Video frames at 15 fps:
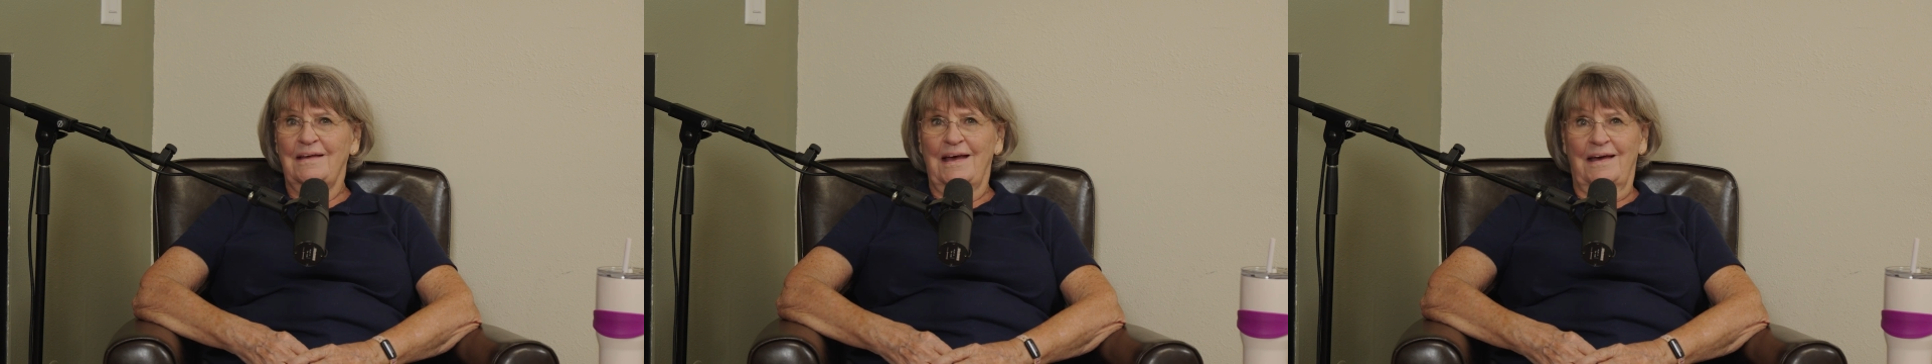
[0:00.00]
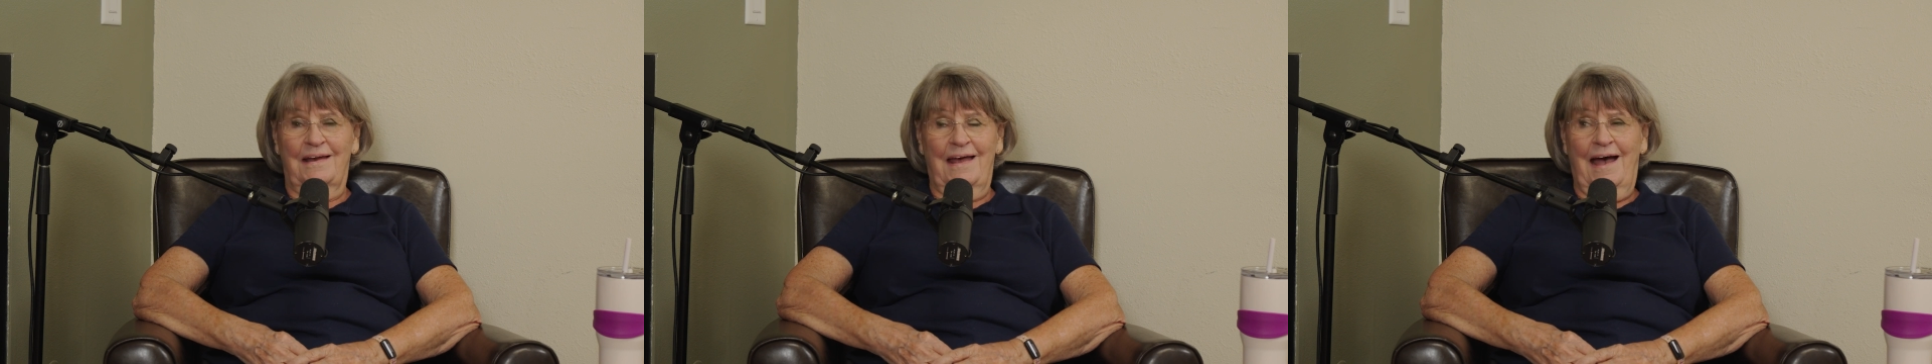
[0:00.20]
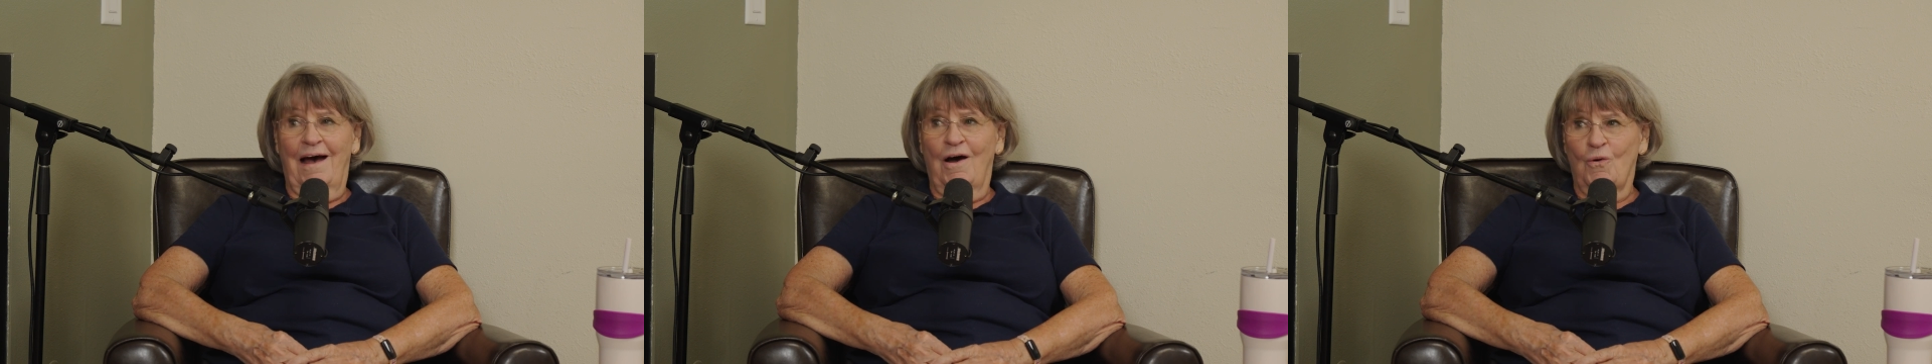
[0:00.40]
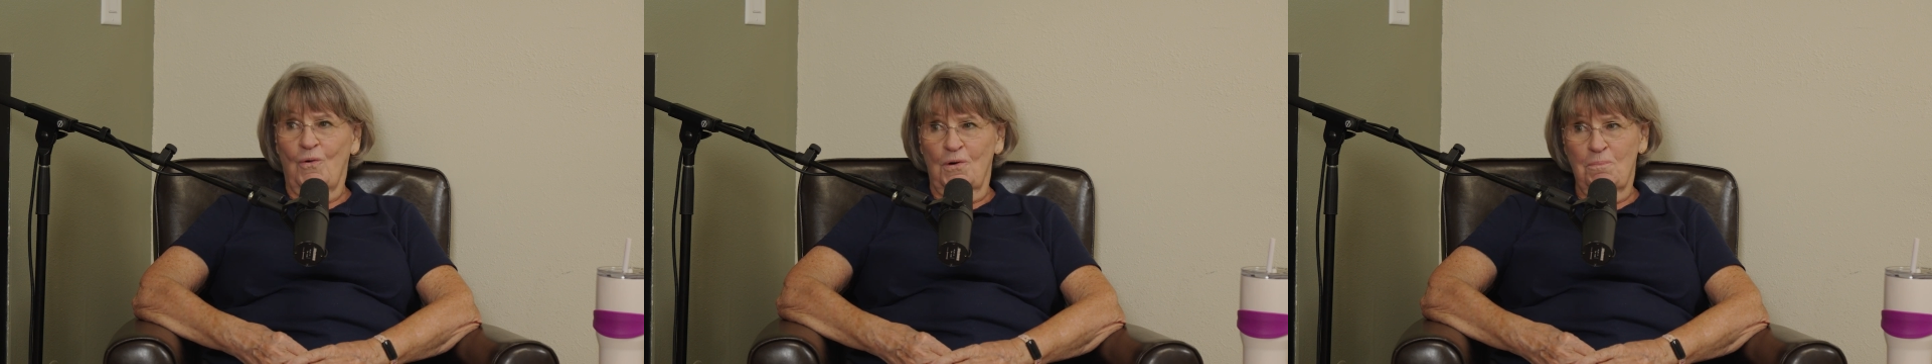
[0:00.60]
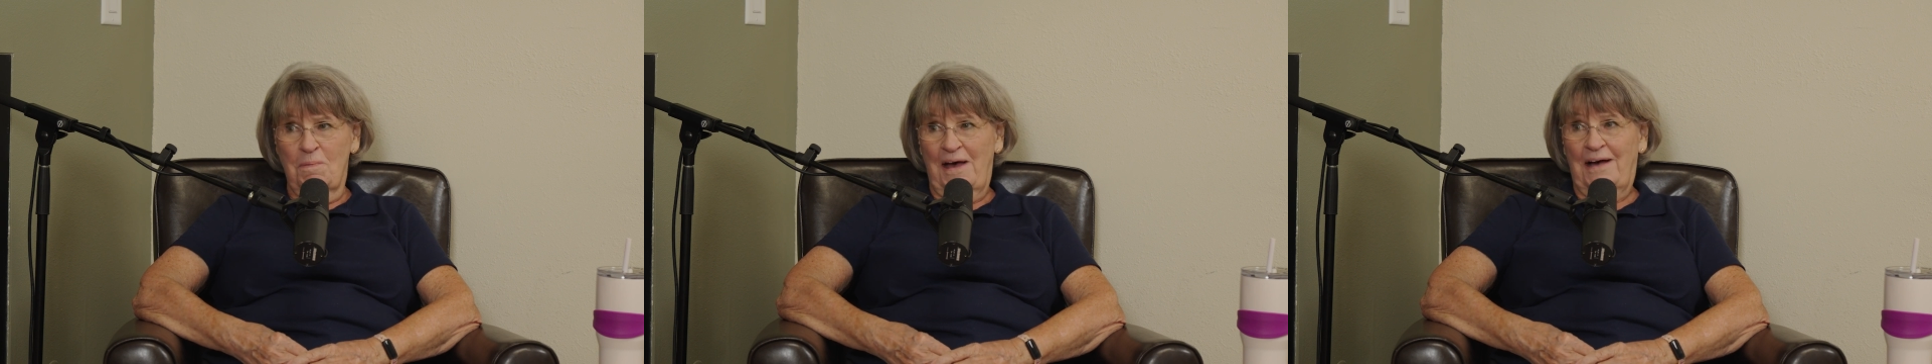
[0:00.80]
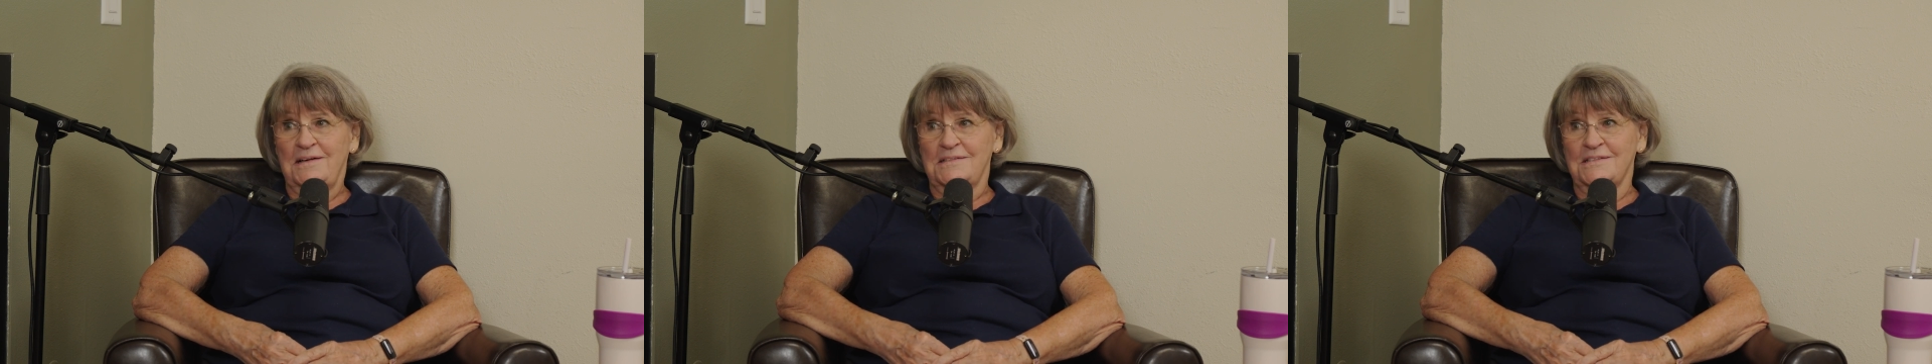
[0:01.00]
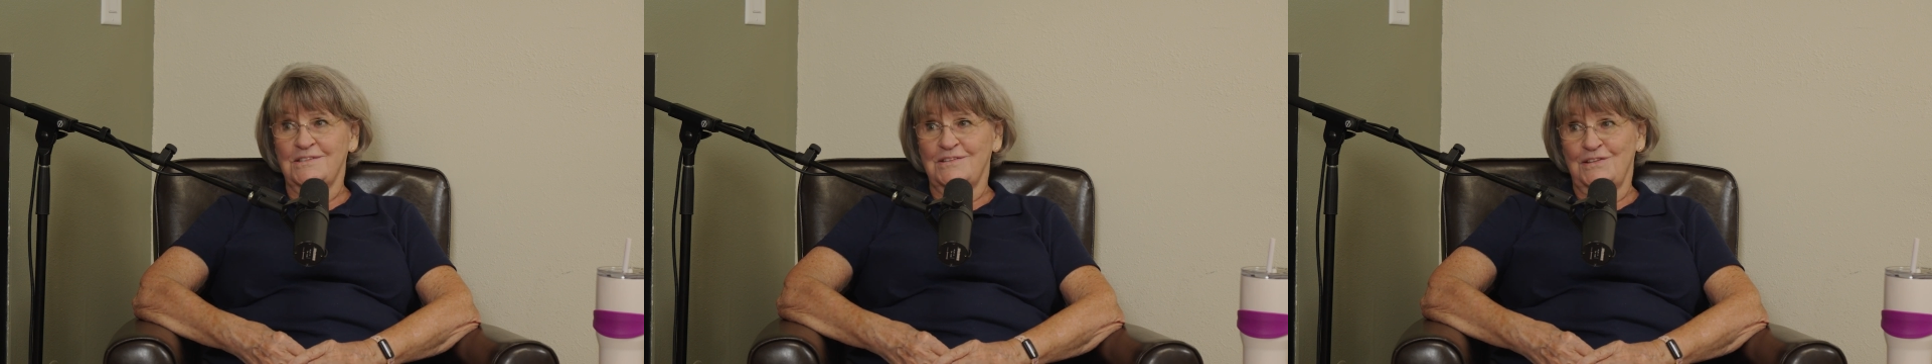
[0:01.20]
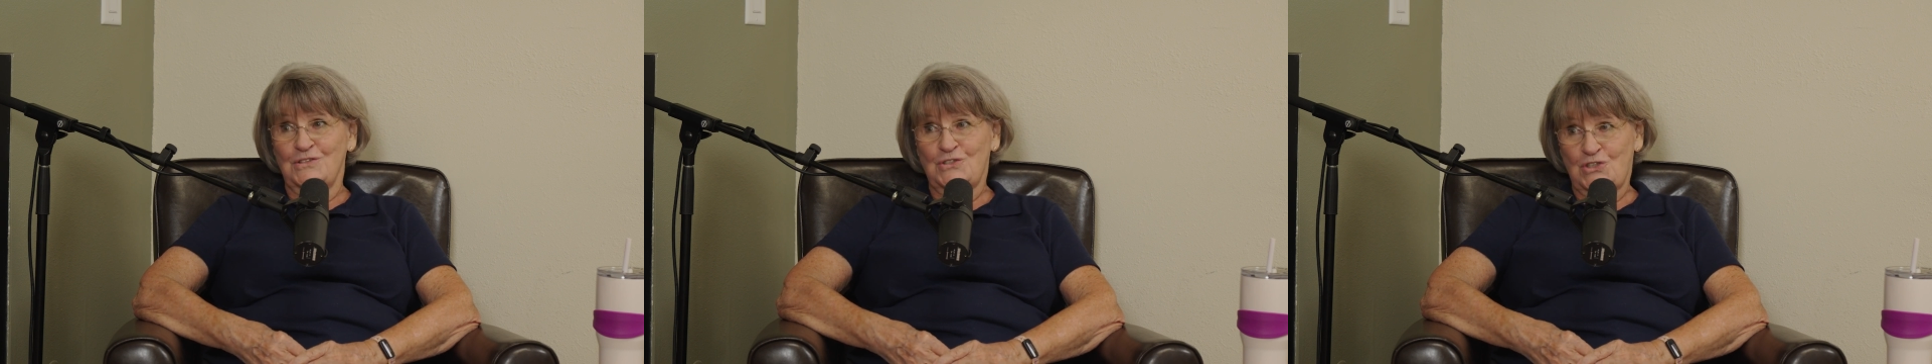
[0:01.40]
an hour
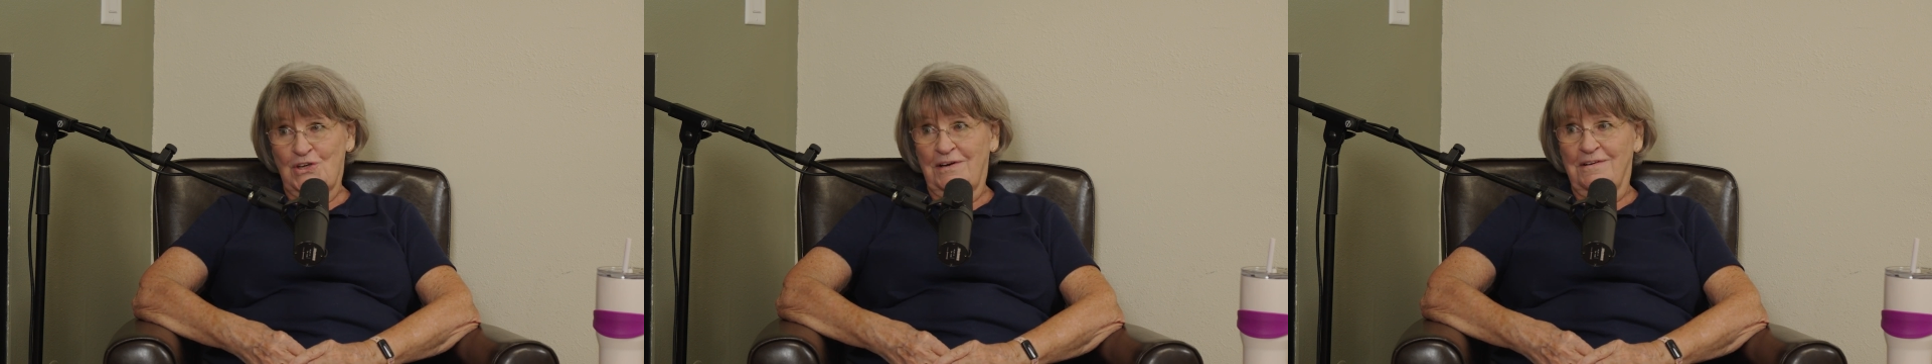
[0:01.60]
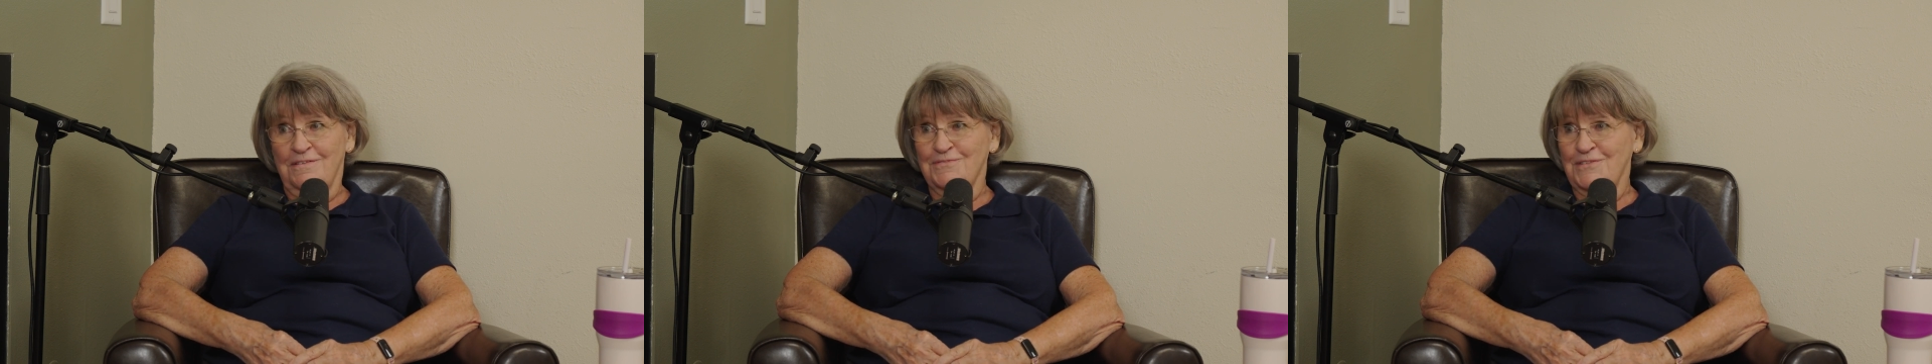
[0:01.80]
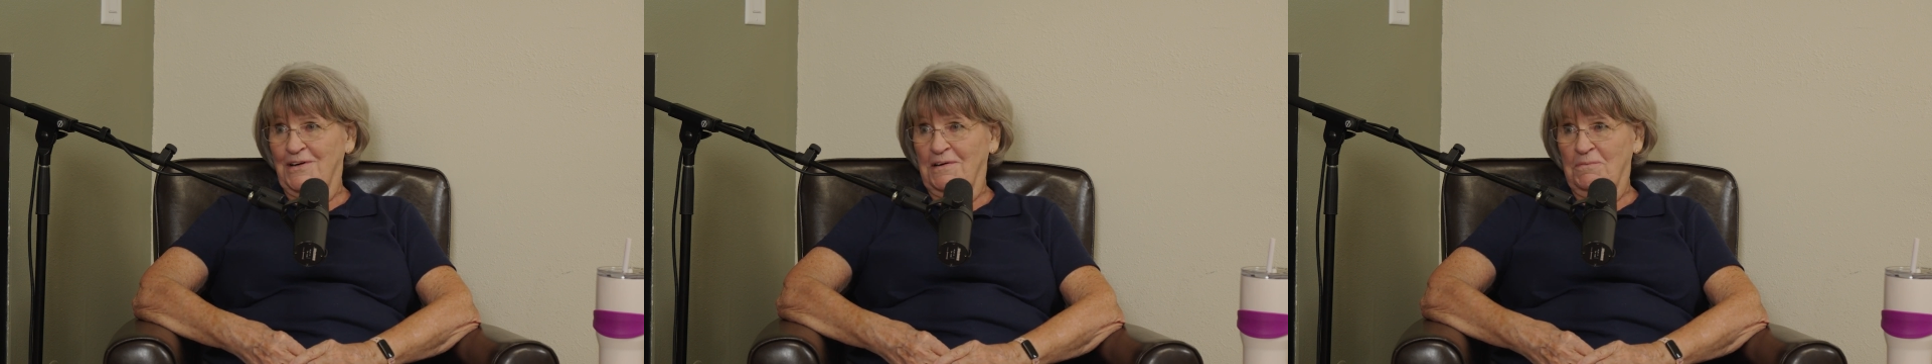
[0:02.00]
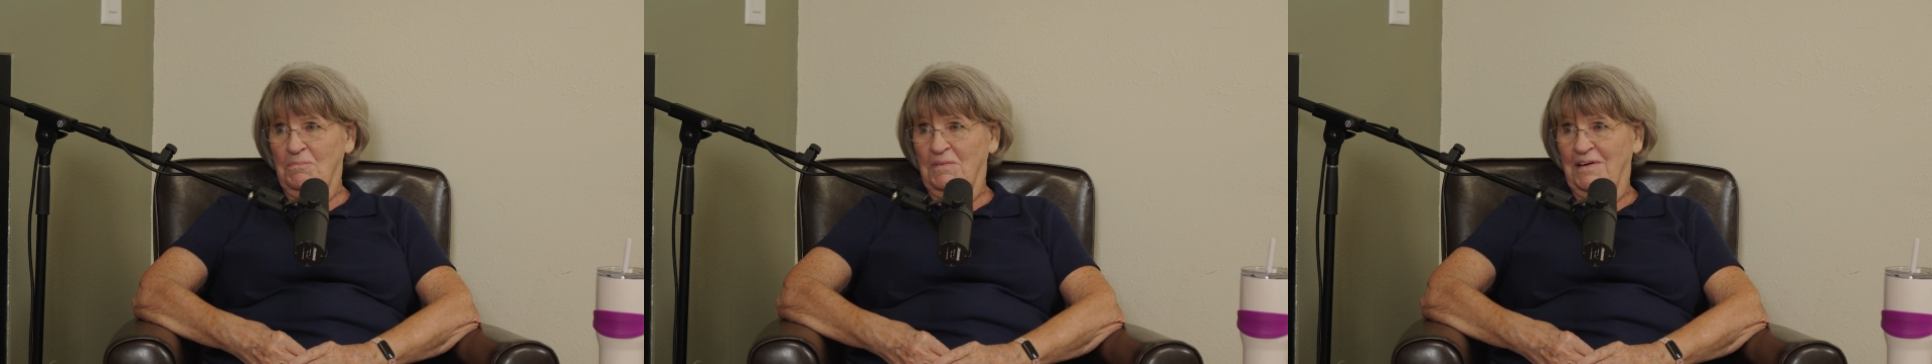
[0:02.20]
past the shutoff time.